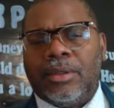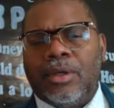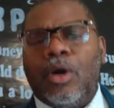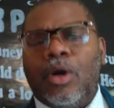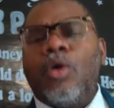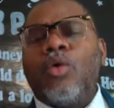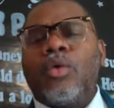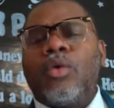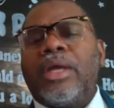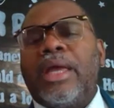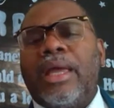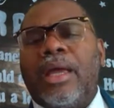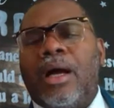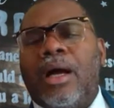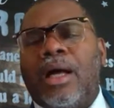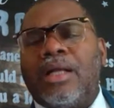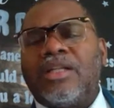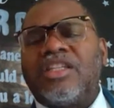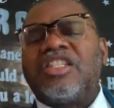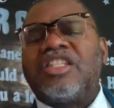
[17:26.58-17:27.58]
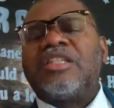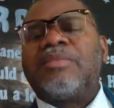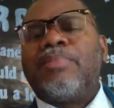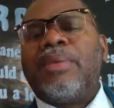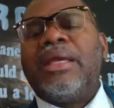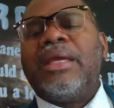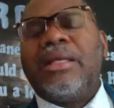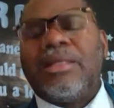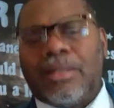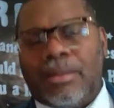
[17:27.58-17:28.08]
Okay, God,
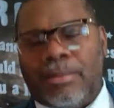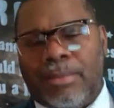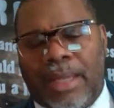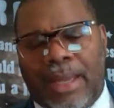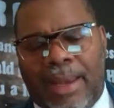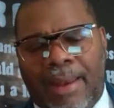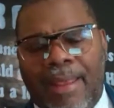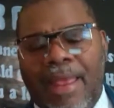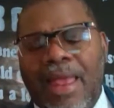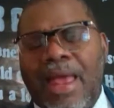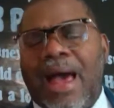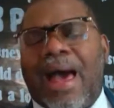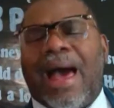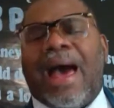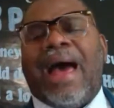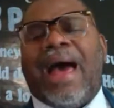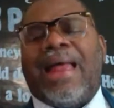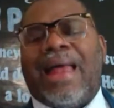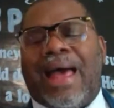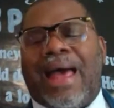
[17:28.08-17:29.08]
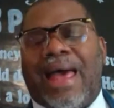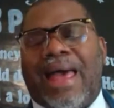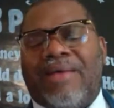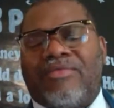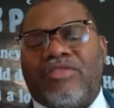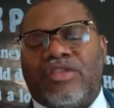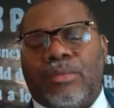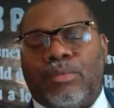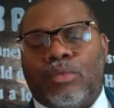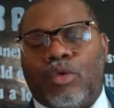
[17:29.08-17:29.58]
speak to me. I, I have
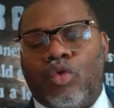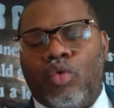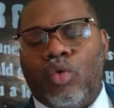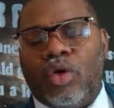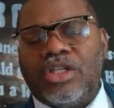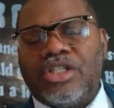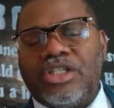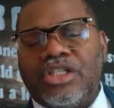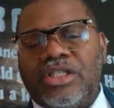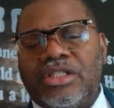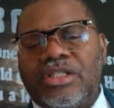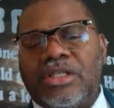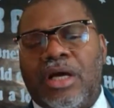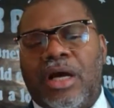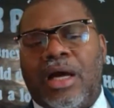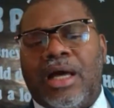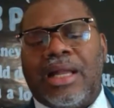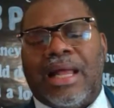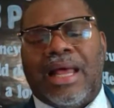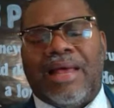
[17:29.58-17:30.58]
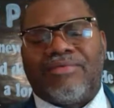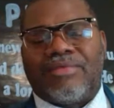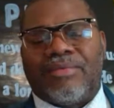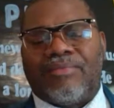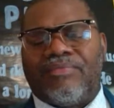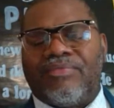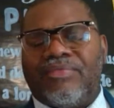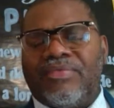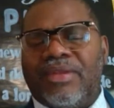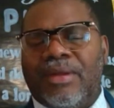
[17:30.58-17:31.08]
some questions, God. I have some
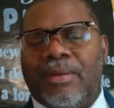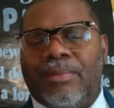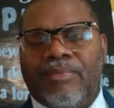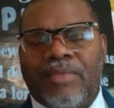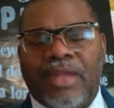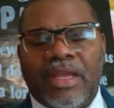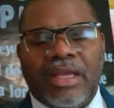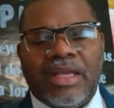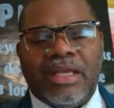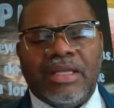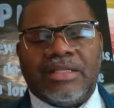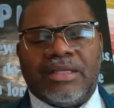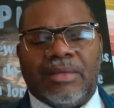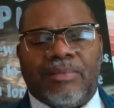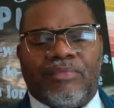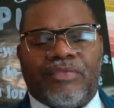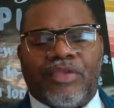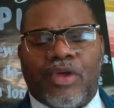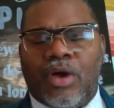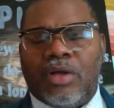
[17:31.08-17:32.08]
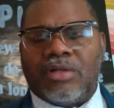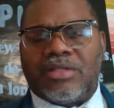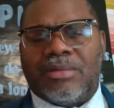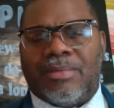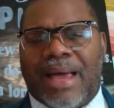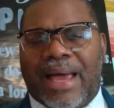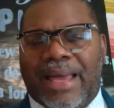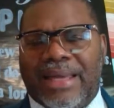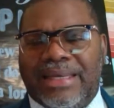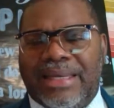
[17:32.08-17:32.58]
some some thoughts, some
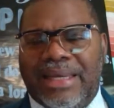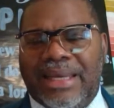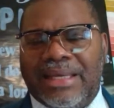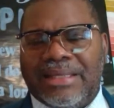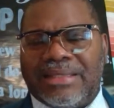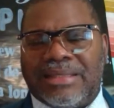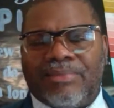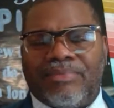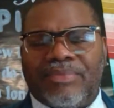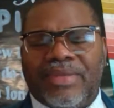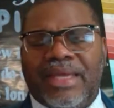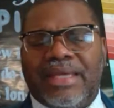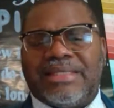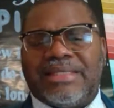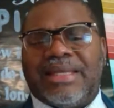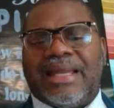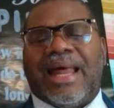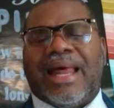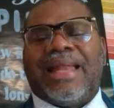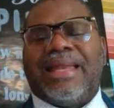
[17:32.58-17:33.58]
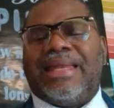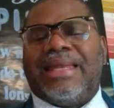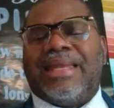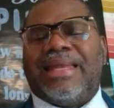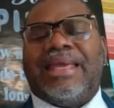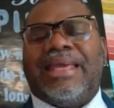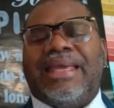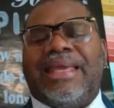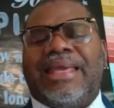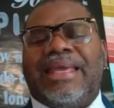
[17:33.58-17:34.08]
ideas, some things that I
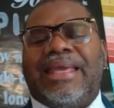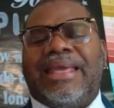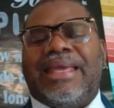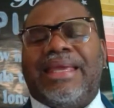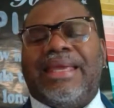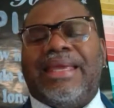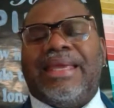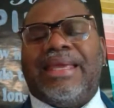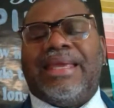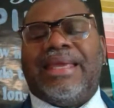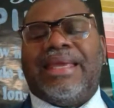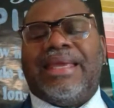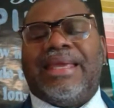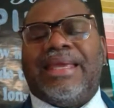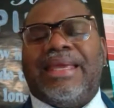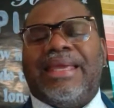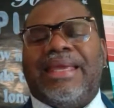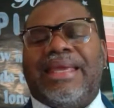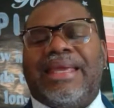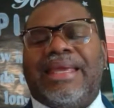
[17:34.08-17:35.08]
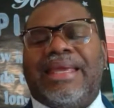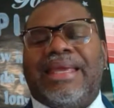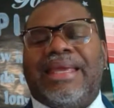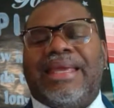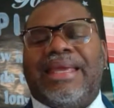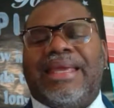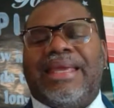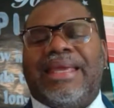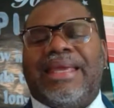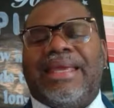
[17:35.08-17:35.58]
need
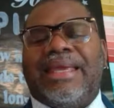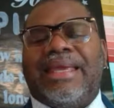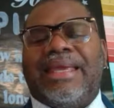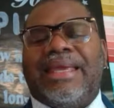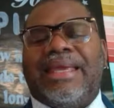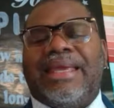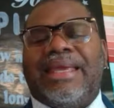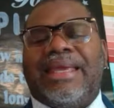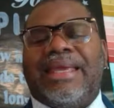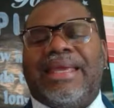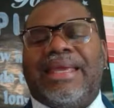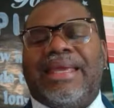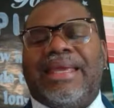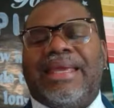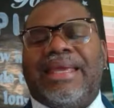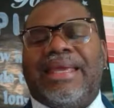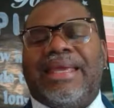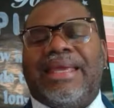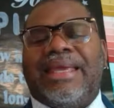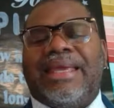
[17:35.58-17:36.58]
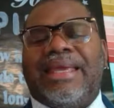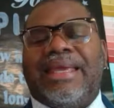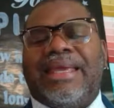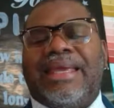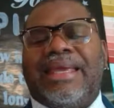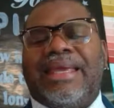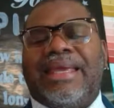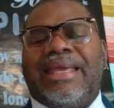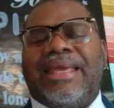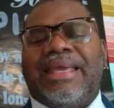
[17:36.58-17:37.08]
answered, God, and that
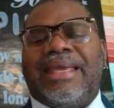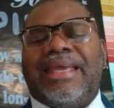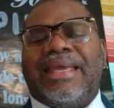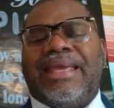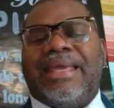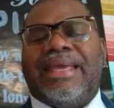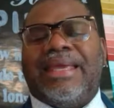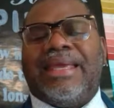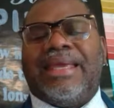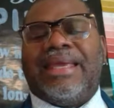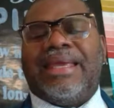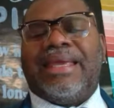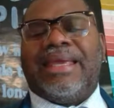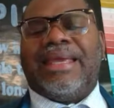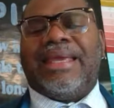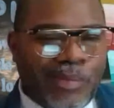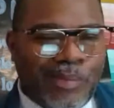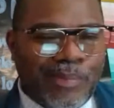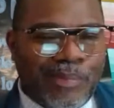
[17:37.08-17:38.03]
only you